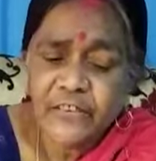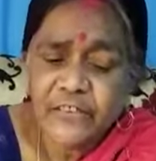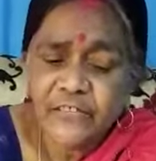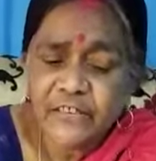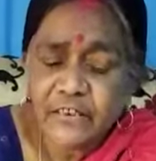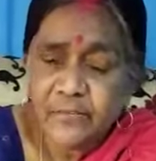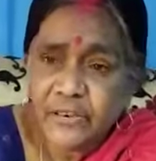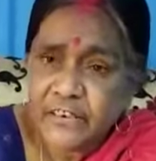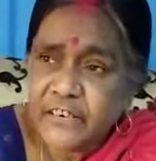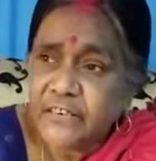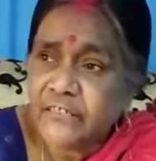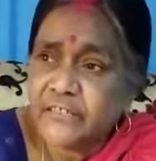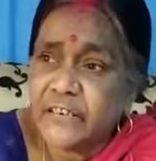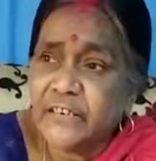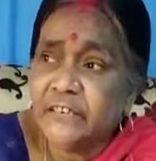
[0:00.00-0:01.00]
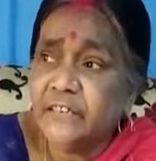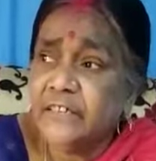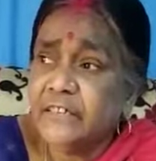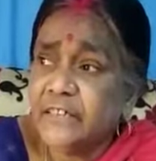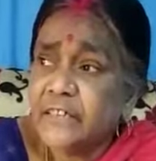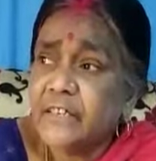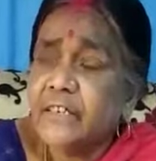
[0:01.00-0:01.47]
in germinating seeds,
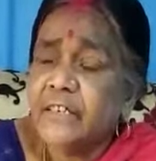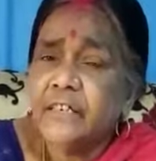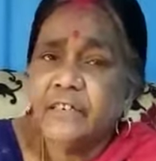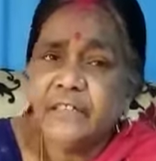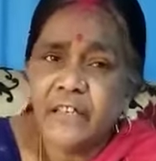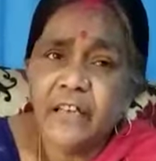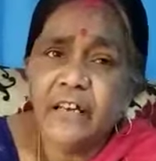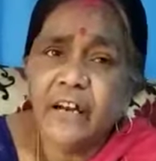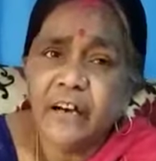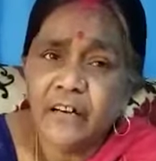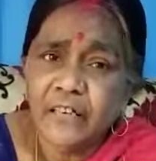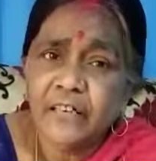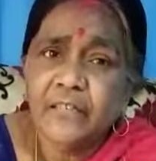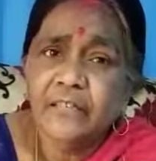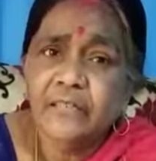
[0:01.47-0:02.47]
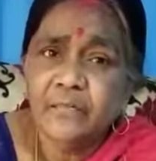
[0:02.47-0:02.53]
they are